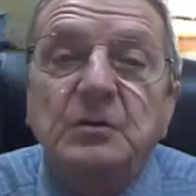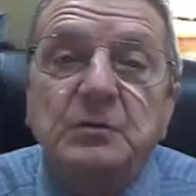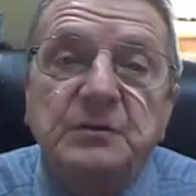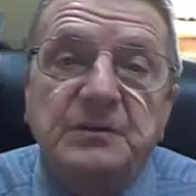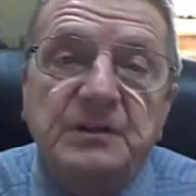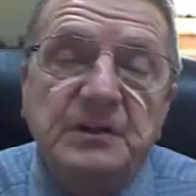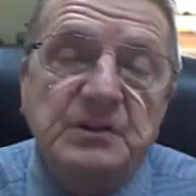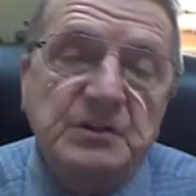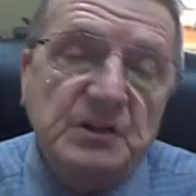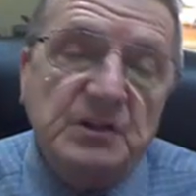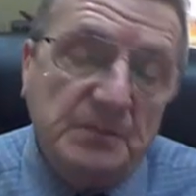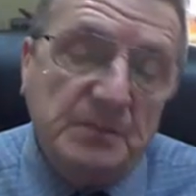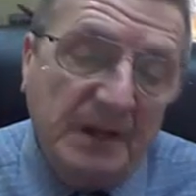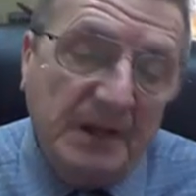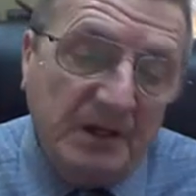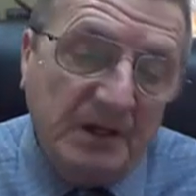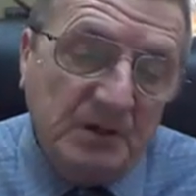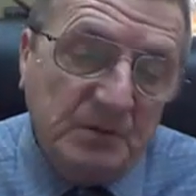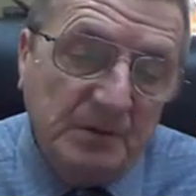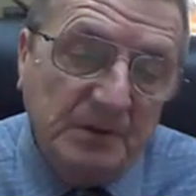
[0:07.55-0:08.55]
Strategic
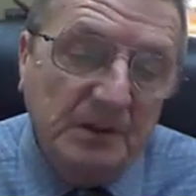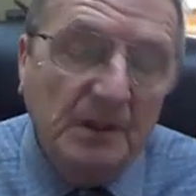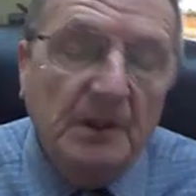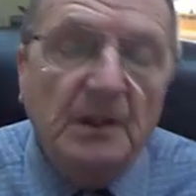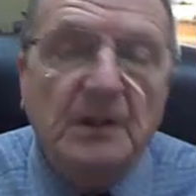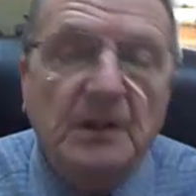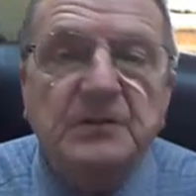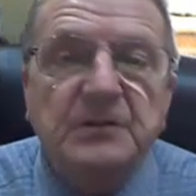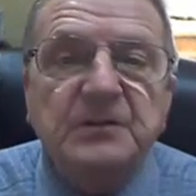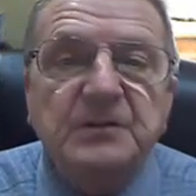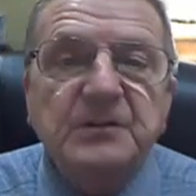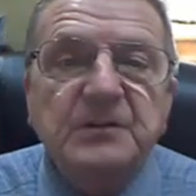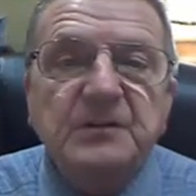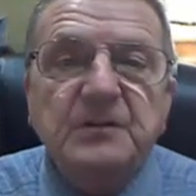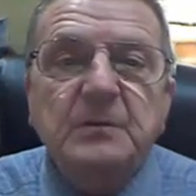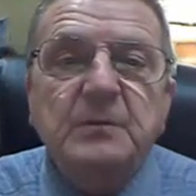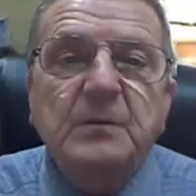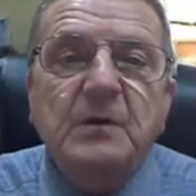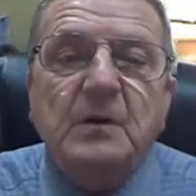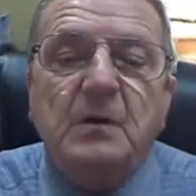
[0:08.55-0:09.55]
Management. This
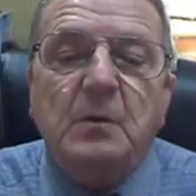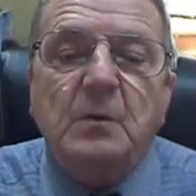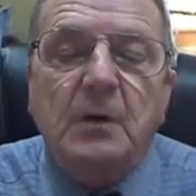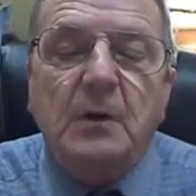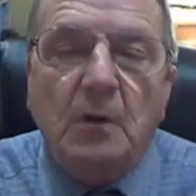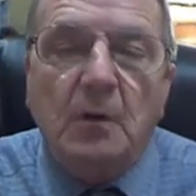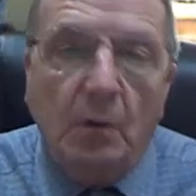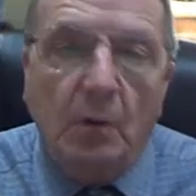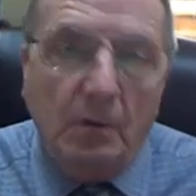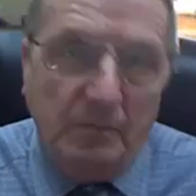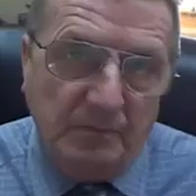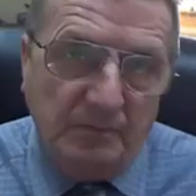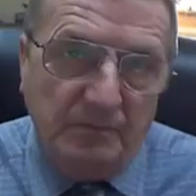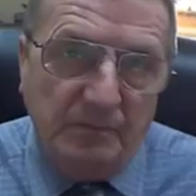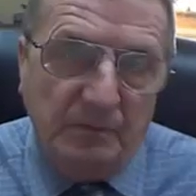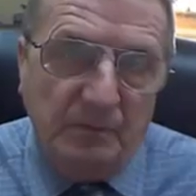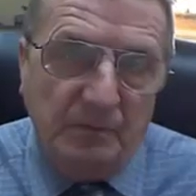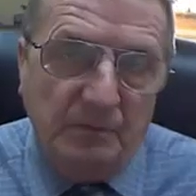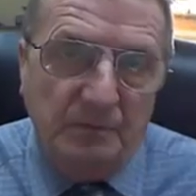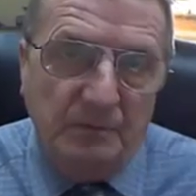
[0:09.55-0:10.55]
is going to be a quick
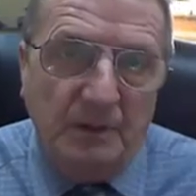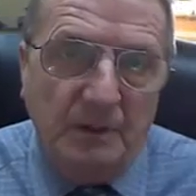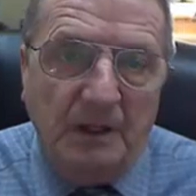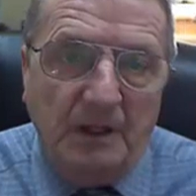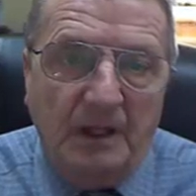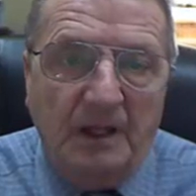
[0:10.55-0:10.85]
overview.